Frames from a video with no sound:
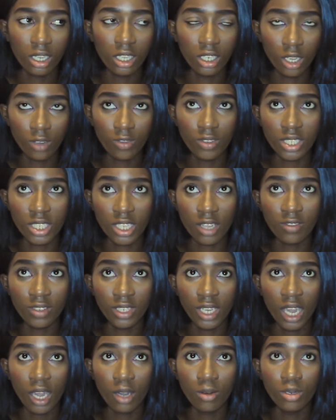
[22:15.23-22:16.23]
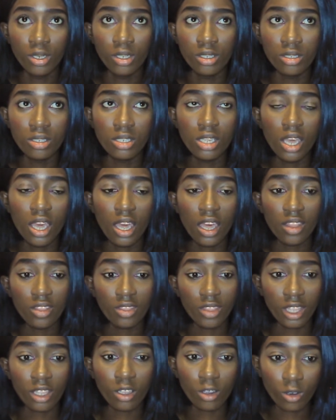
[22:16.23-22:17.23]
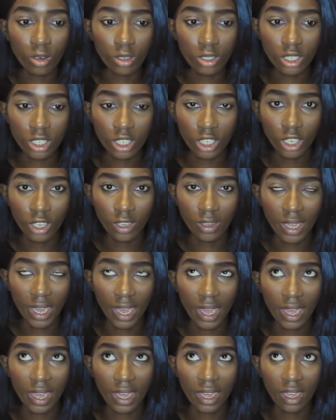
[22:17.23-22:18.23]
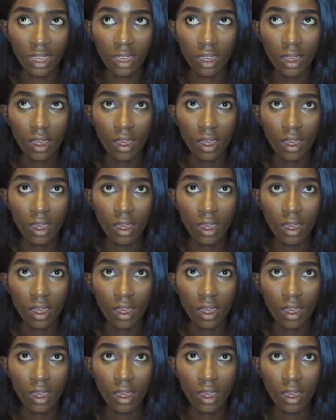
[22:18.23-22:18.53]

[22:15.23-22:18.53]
another 7 hours. Then I got to the UK.